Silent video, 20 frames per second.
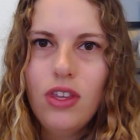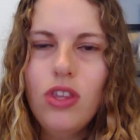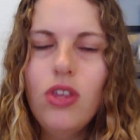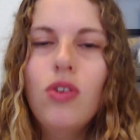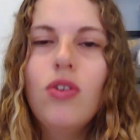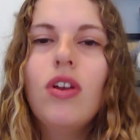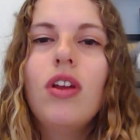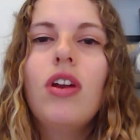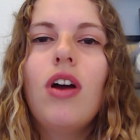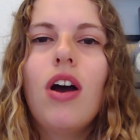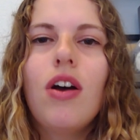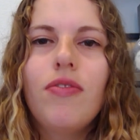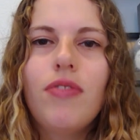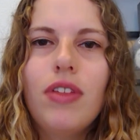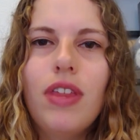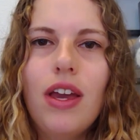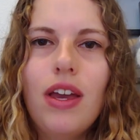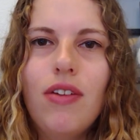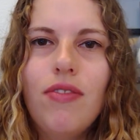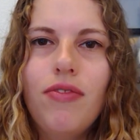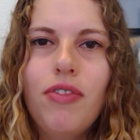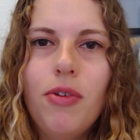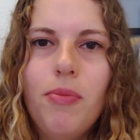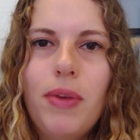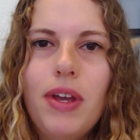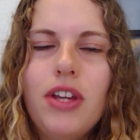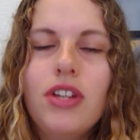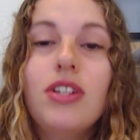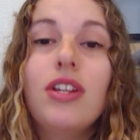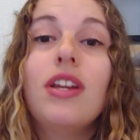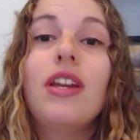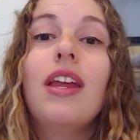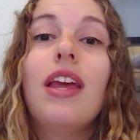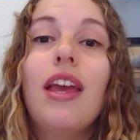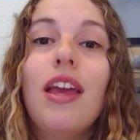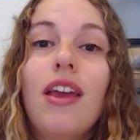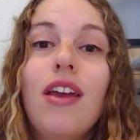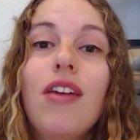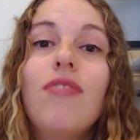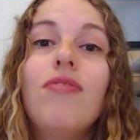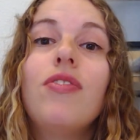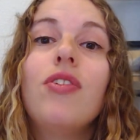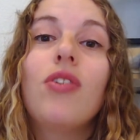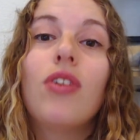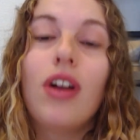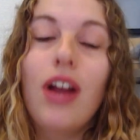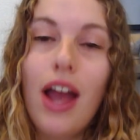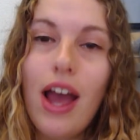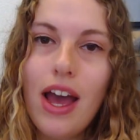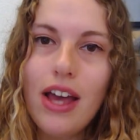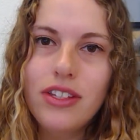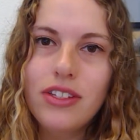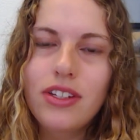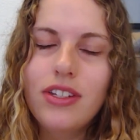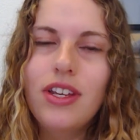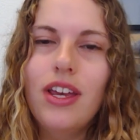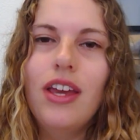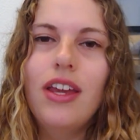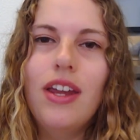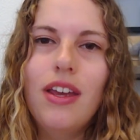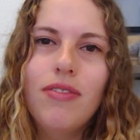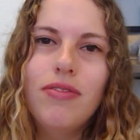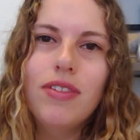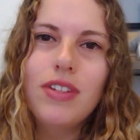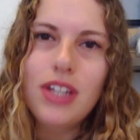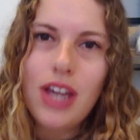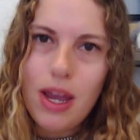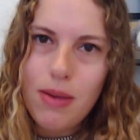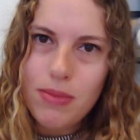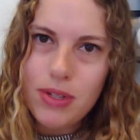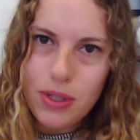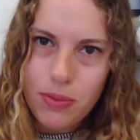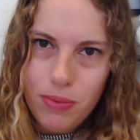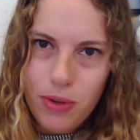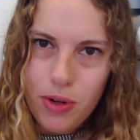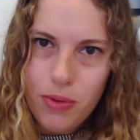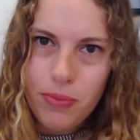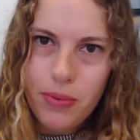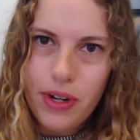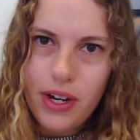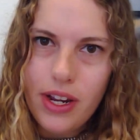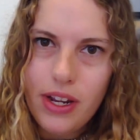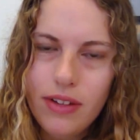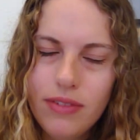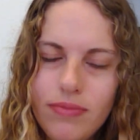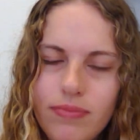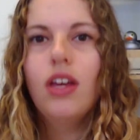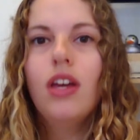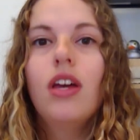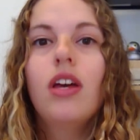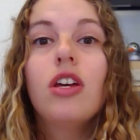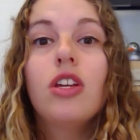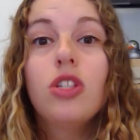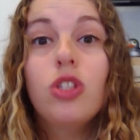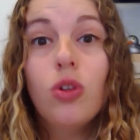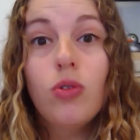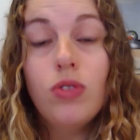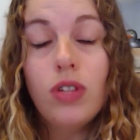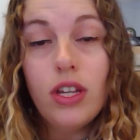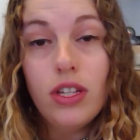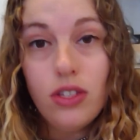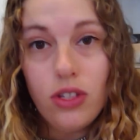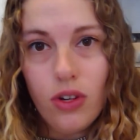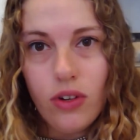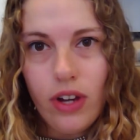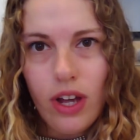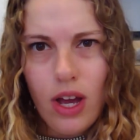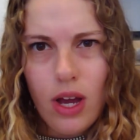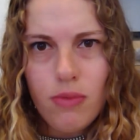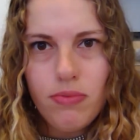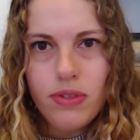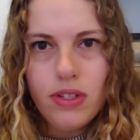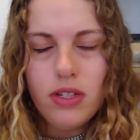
you can offer that information if you are asked and if the time is appropriate. So does yoga help